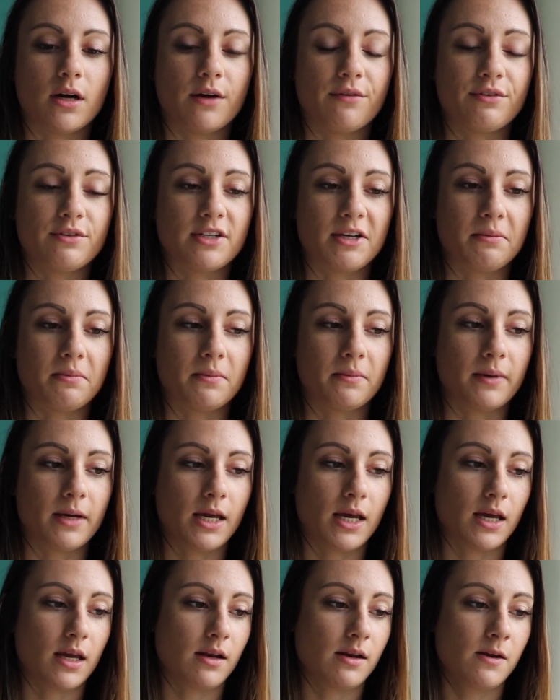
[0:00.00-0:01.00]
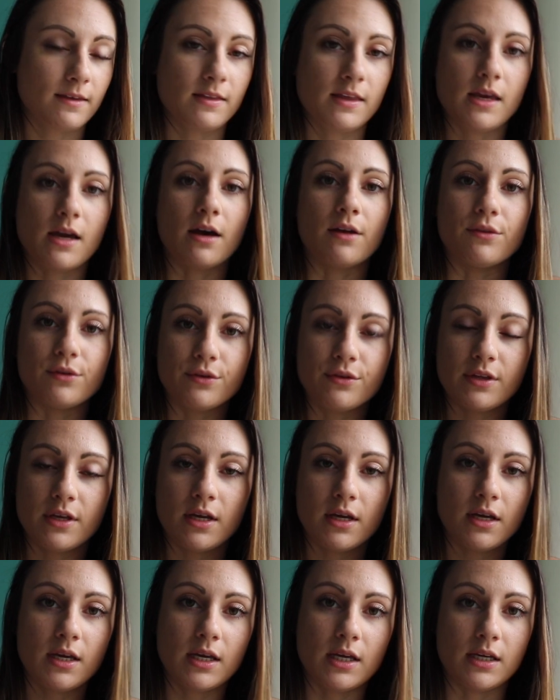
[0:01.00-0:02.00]
off the top of my head. The other
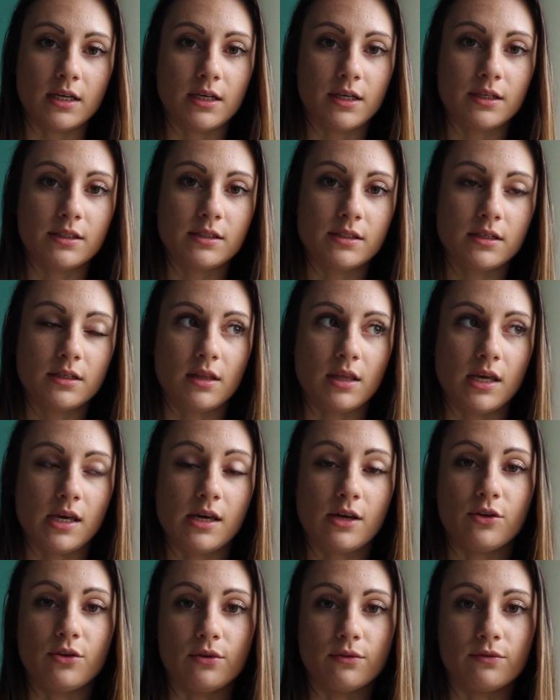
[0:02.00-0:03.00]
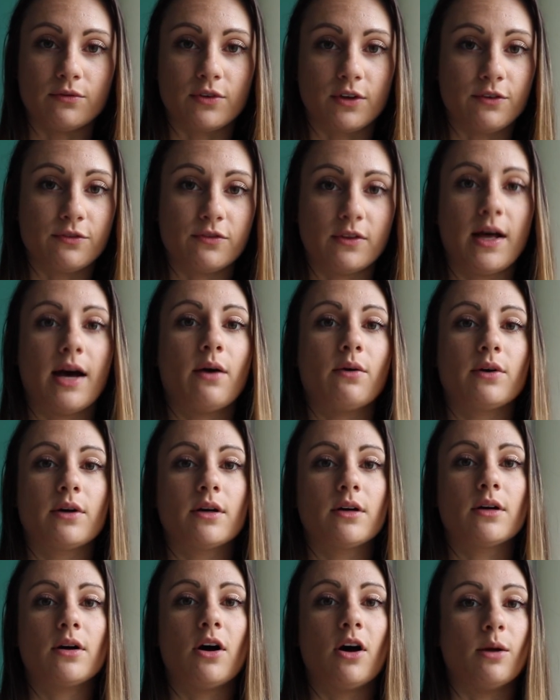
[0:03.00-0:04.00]
thing is the gluten-free
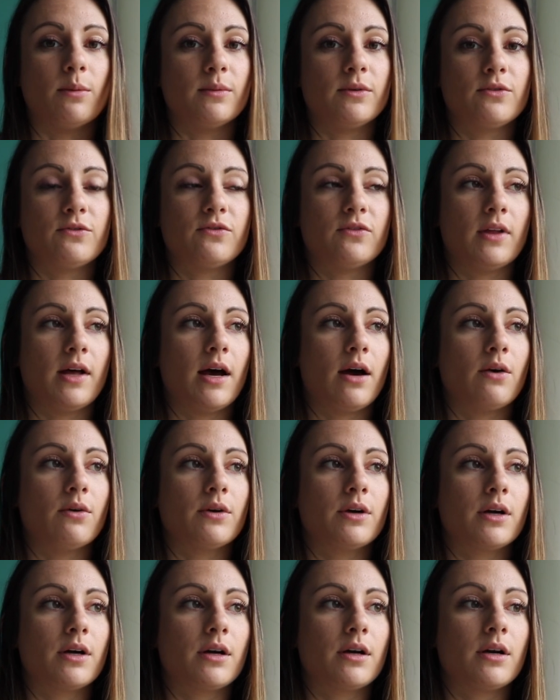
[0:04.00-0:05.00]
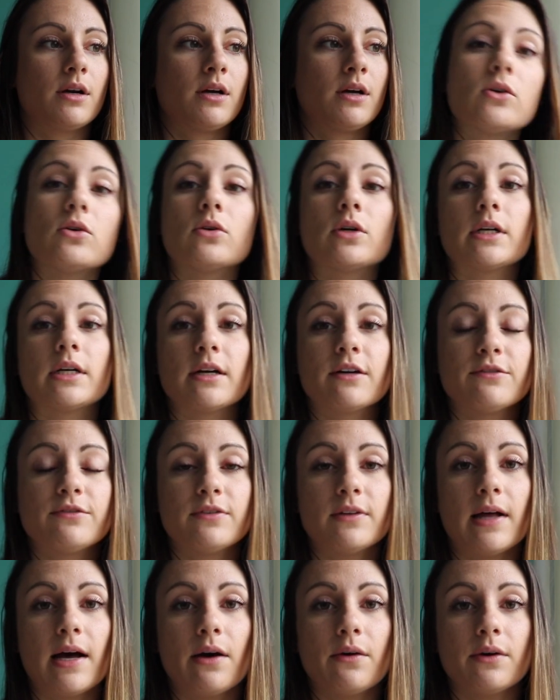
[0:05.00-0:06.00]
flour, almond flour, coconut
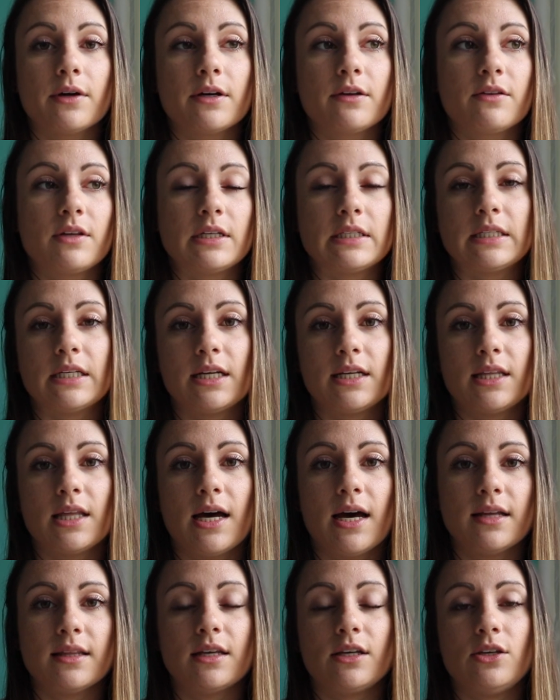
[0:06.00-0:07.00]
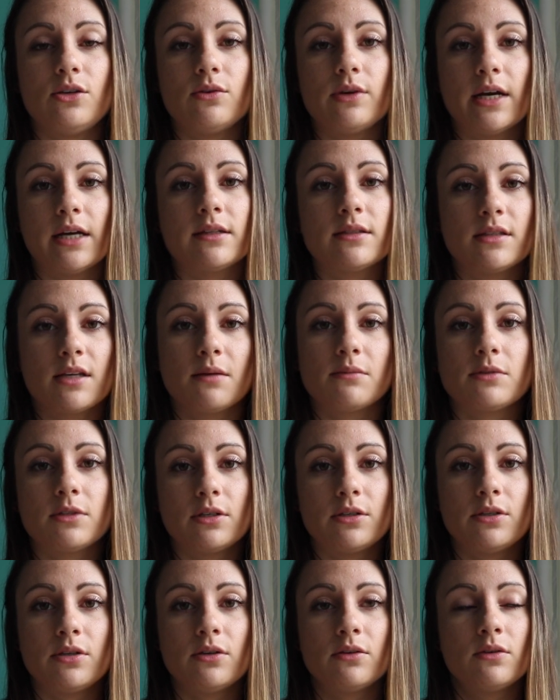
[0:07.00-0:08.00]
flour, things like that you can
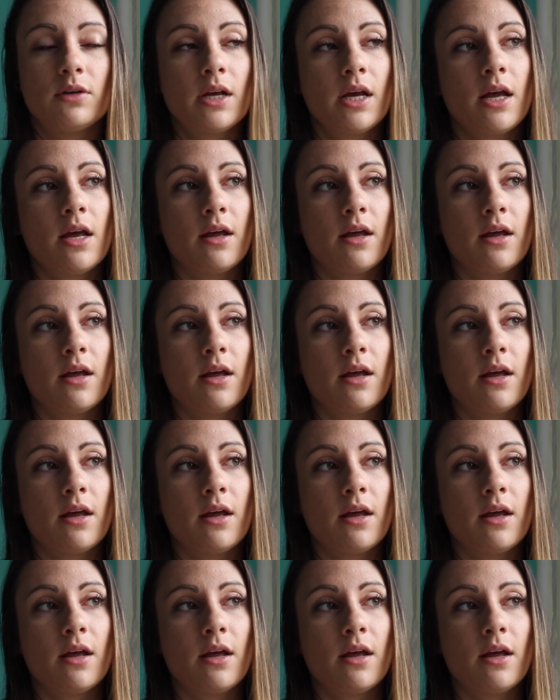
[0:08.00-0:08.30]
substitute.